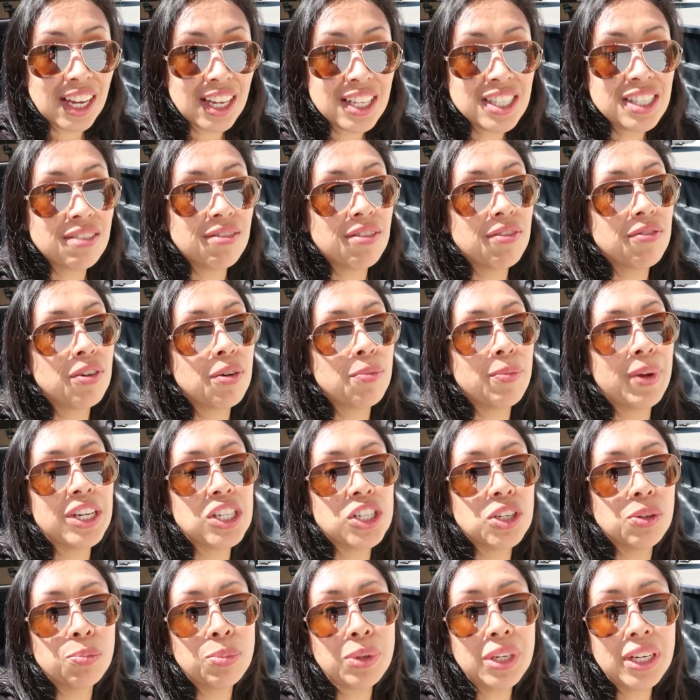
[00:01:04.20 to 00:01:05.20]
tons of
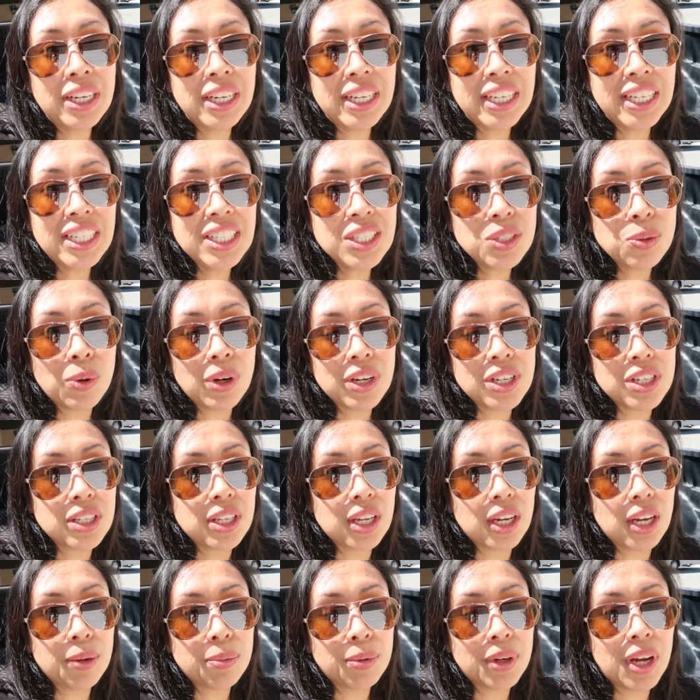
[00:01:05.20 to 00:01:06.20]
information. Please watch
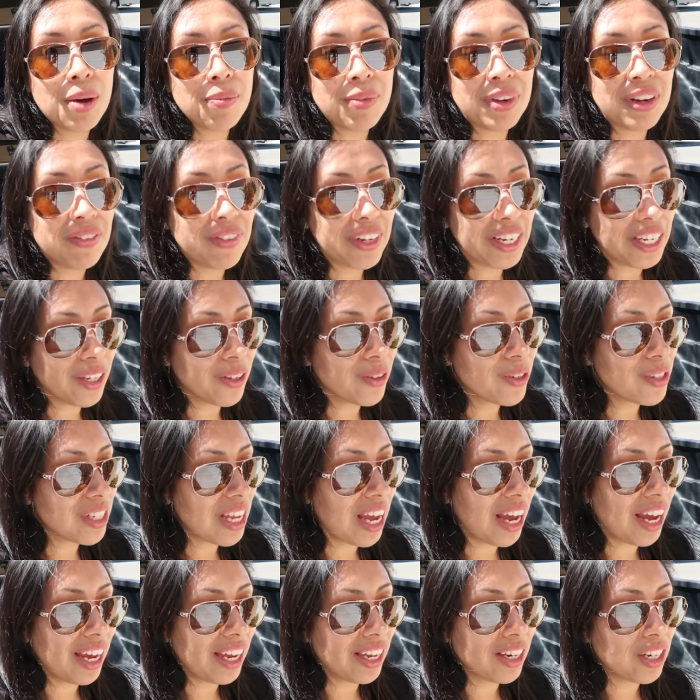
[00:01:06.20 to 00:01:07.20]
the upcoming videos.
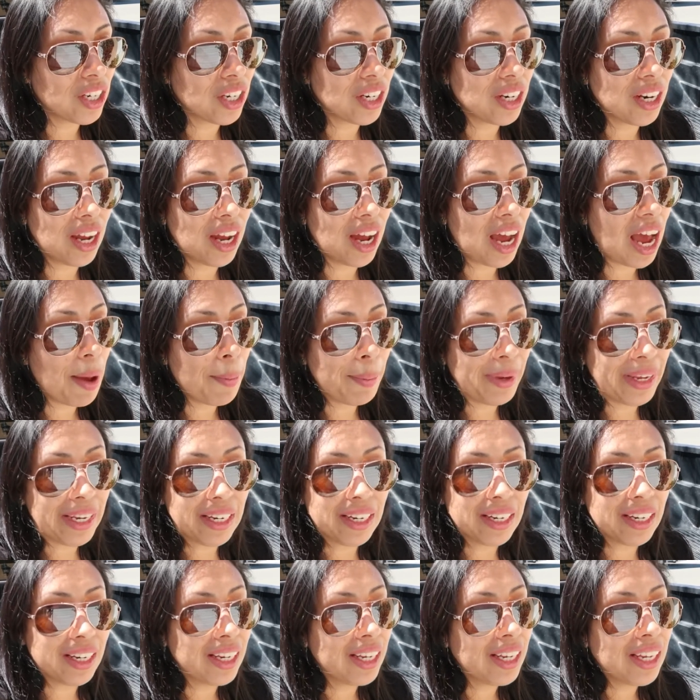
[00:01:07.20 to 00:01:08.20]
I, I
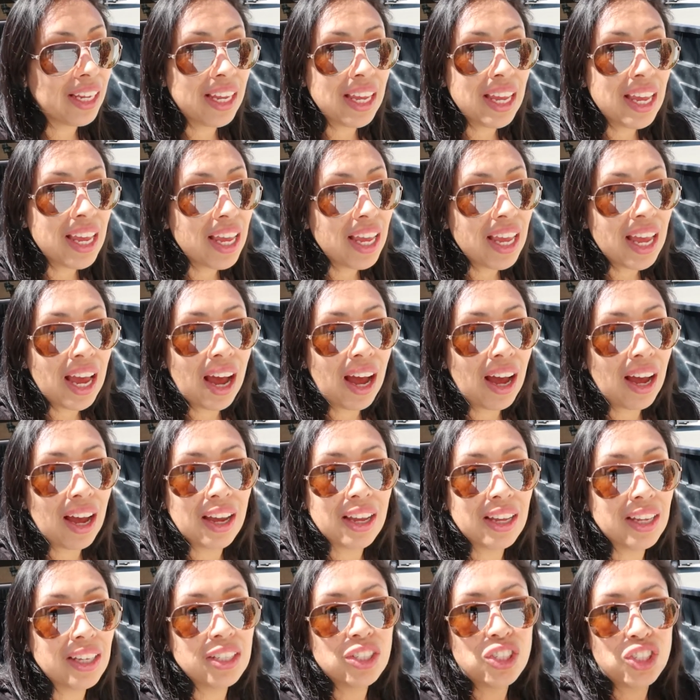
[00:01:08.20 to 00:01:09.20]
mean,
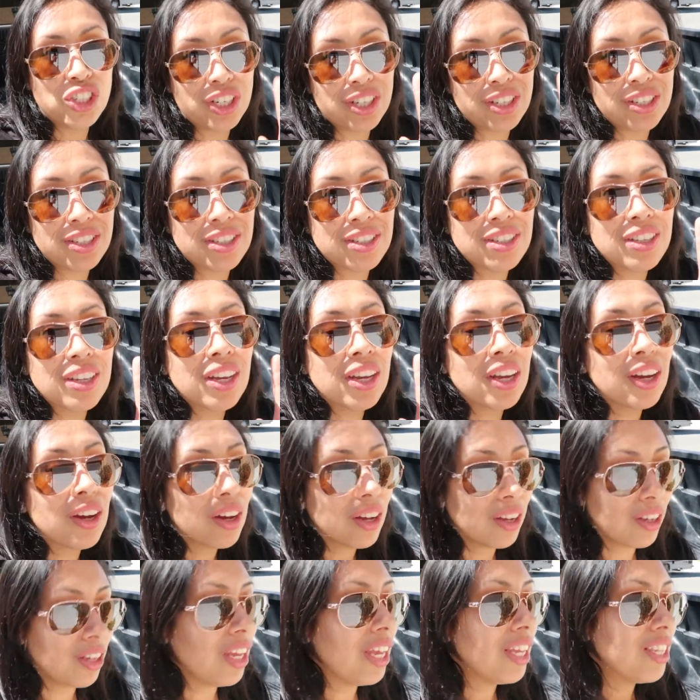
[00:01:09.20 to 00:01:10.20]
just
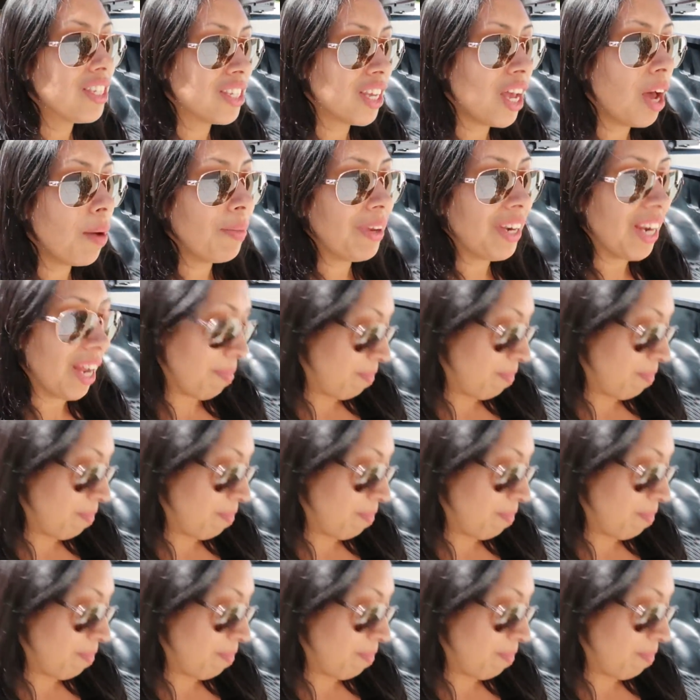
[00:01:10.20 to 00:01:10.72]
it's coming